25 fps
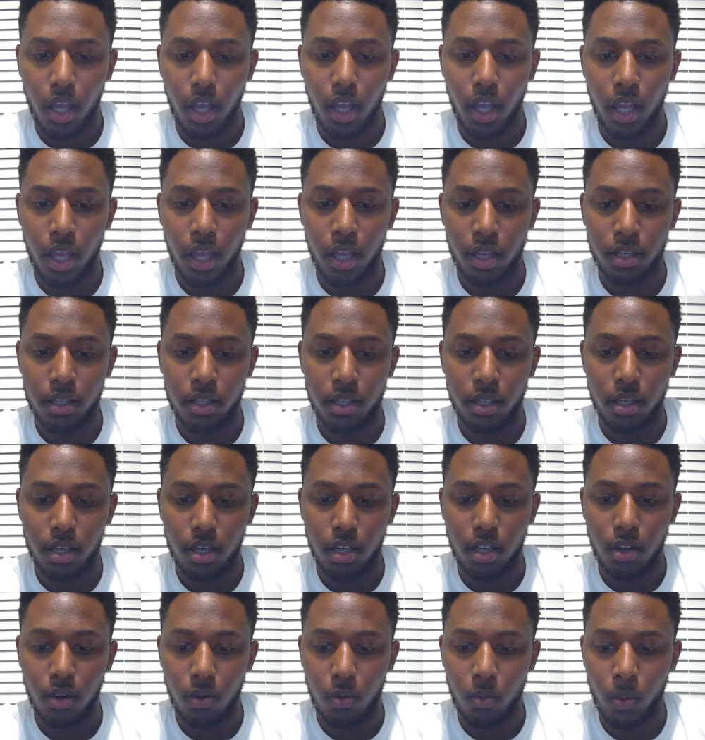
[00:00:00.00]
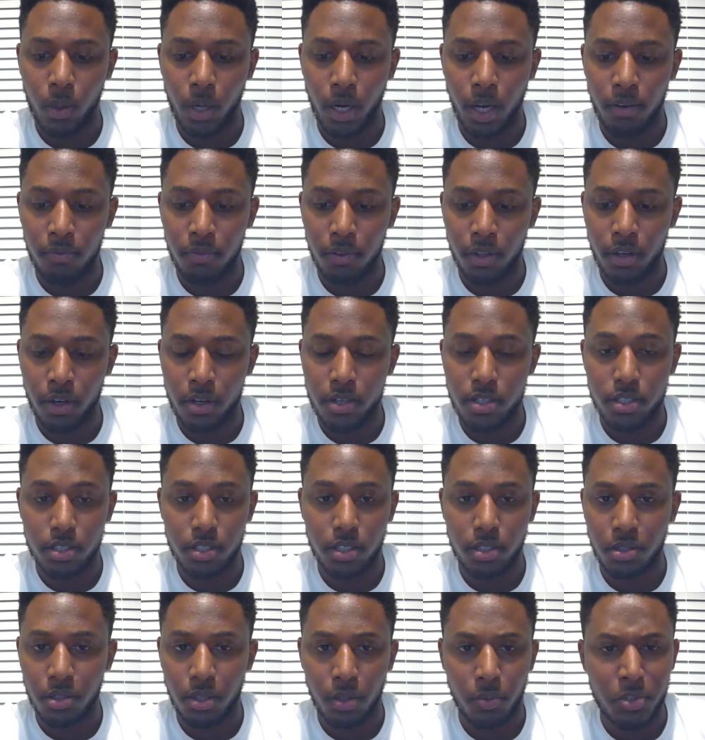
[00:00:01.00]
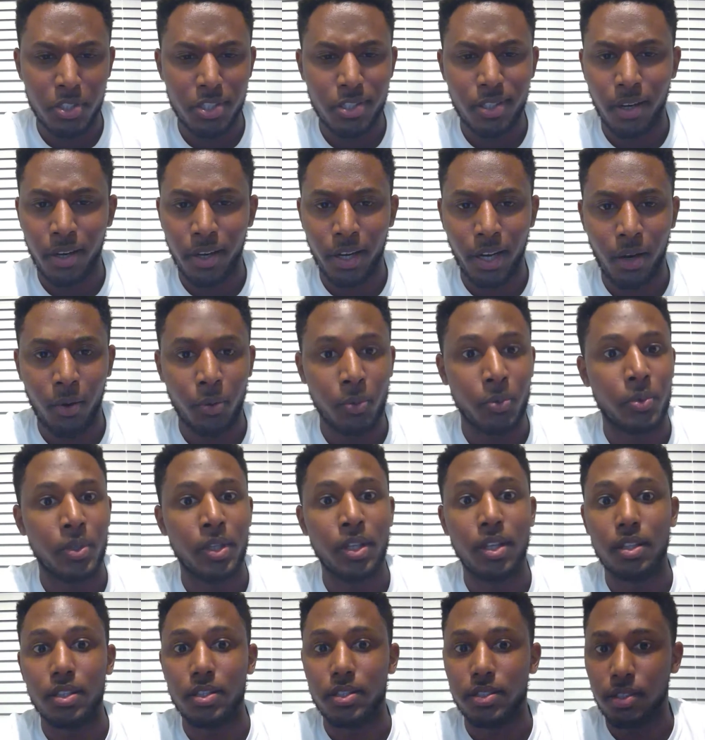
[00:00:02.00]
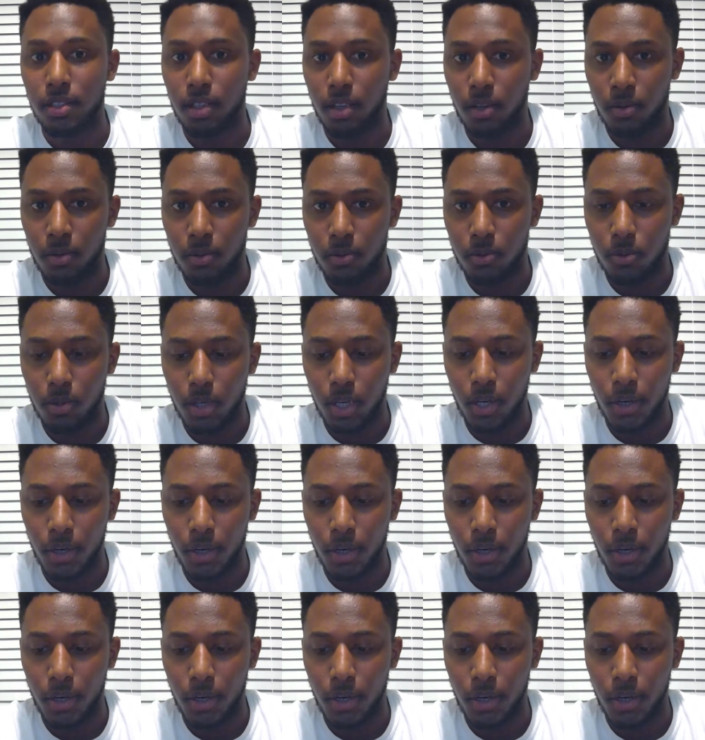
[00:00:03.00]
And what I've learned is, you know, we started out really slow.